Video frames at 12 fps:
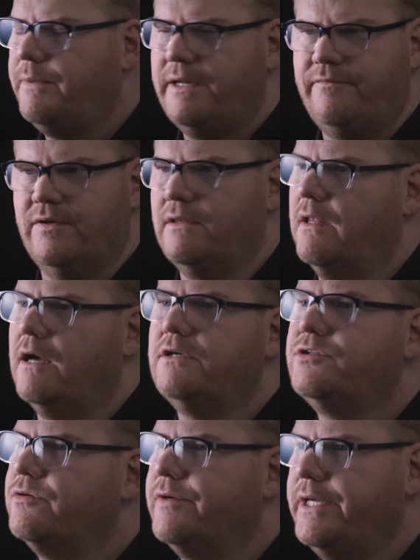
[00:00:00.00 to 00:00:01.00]
bit of a
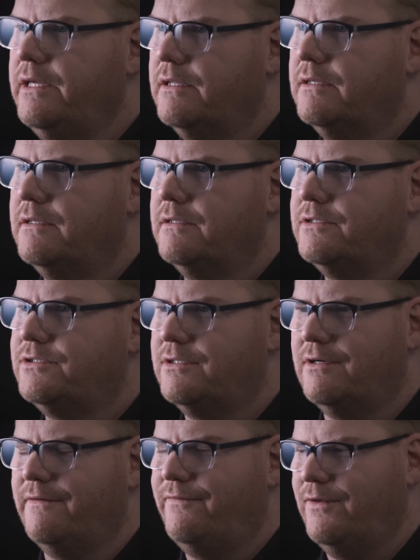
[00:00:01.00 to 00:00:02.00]
luxury.
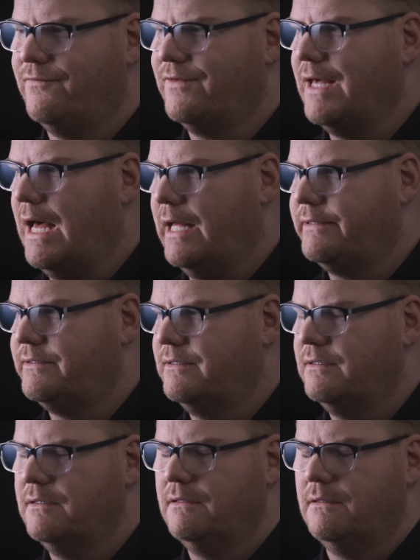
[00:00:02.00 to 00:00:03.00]
Sure, if you've got
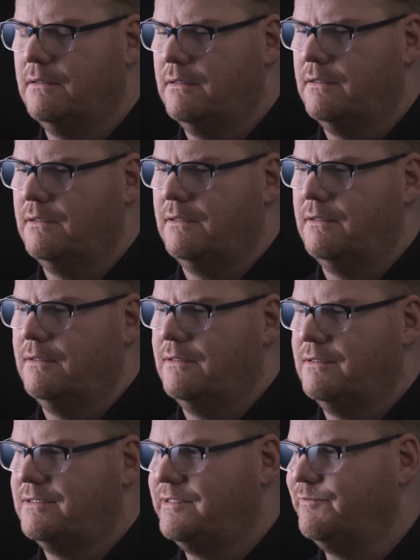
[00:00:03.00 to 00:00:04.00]

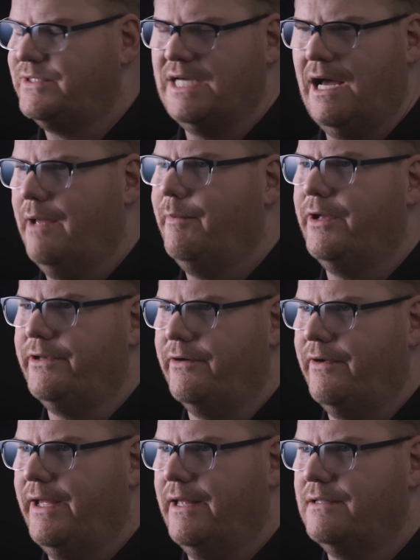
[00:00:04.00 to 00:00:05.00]
some time on
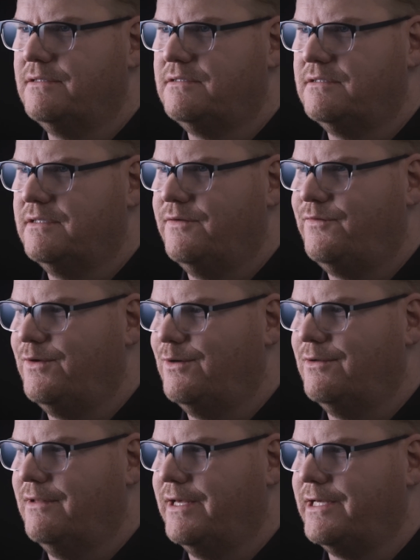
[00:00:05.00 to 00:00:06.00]
your hands, if
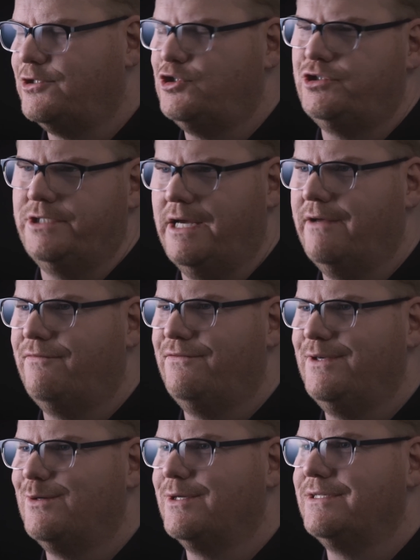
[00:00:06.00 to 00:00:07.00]
you're like a chef,
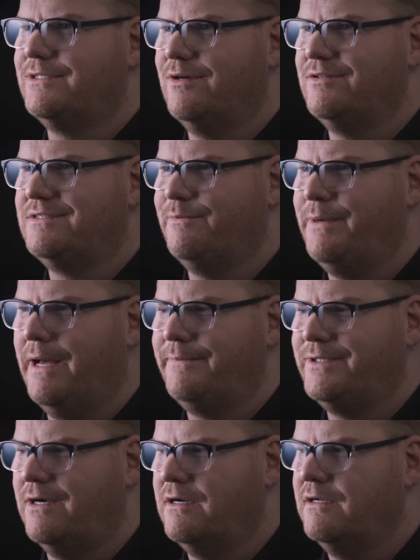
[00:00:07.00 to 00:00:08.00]
you could toast a
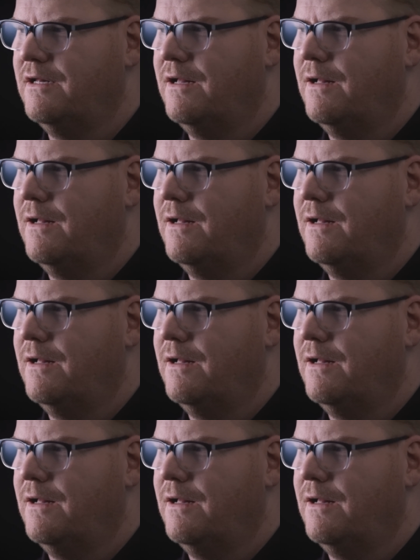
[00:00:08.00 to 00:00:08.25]
Pop-Tart.